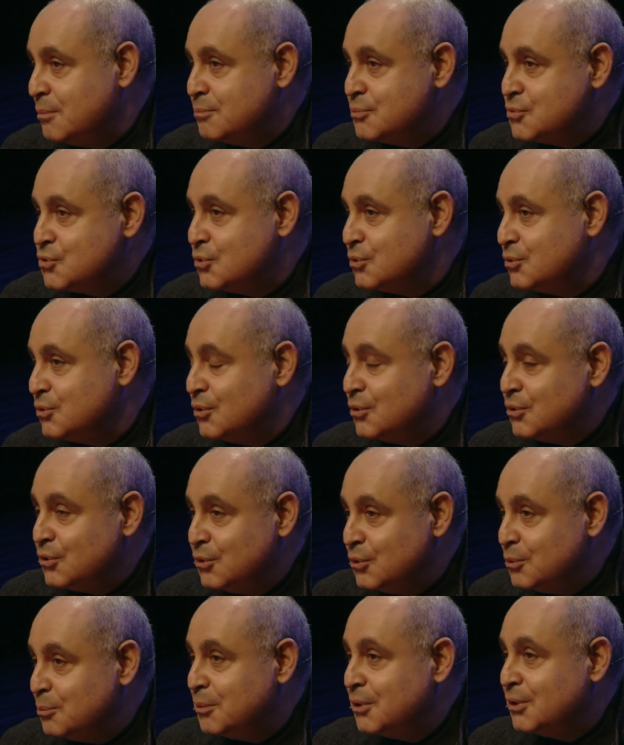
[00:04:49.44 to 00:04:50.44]

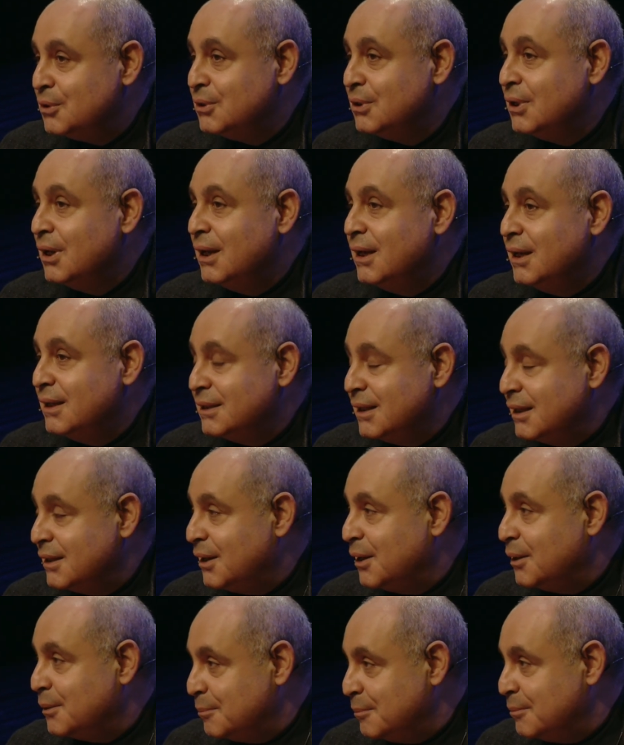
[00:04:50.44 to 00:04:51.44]
pseudo-human, that
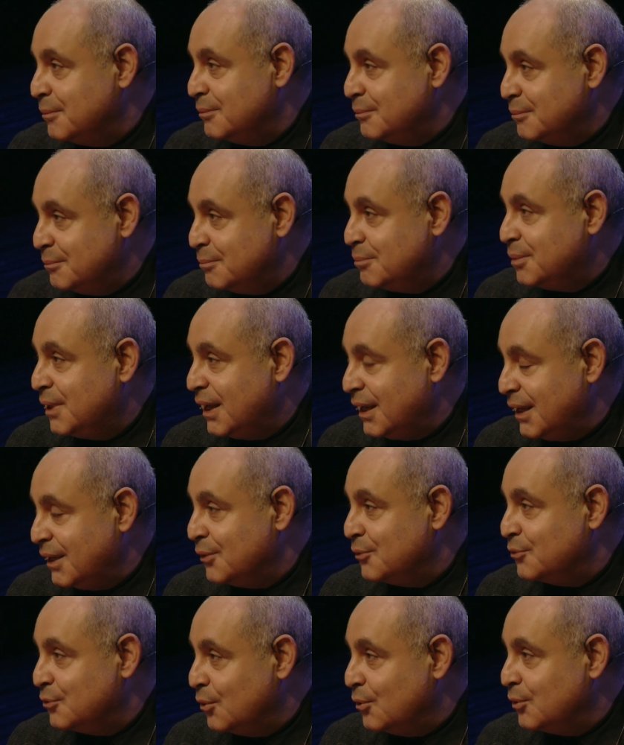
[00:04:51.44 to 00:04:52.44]
are
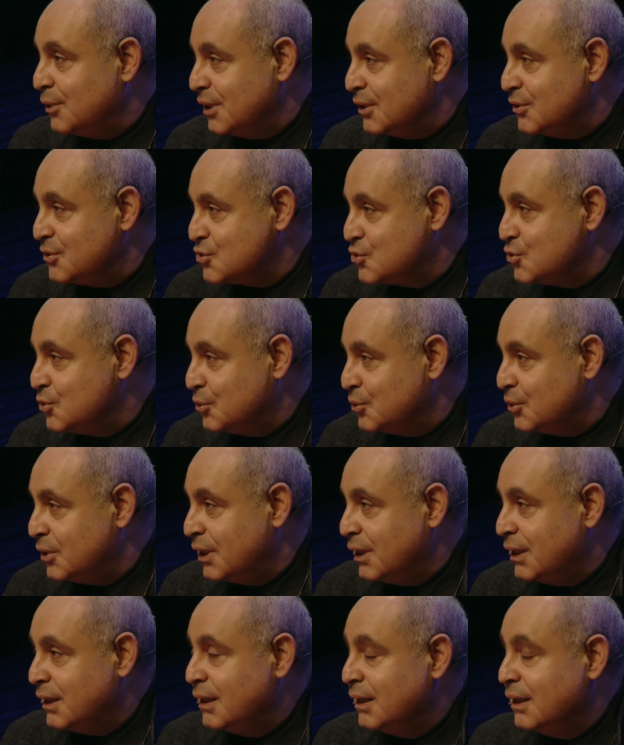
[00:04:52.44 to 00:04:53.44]
playing a role in the
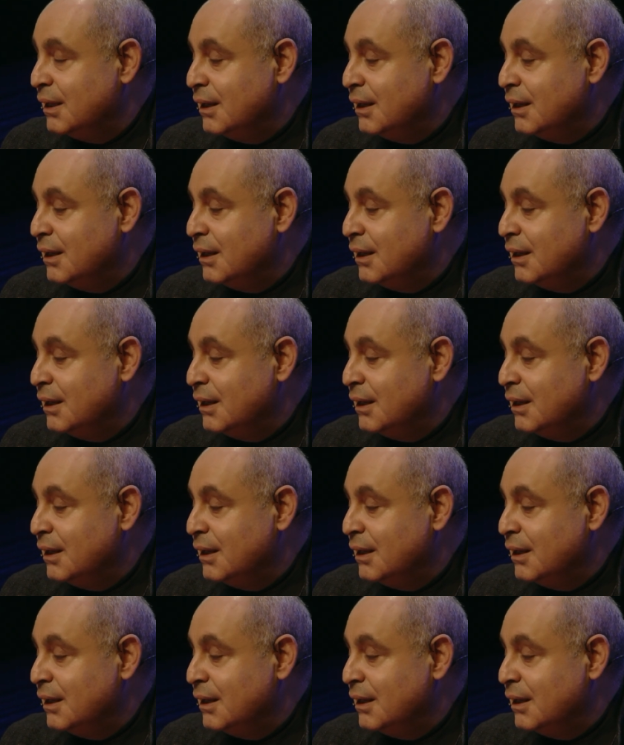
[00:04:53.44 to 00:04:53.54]
story.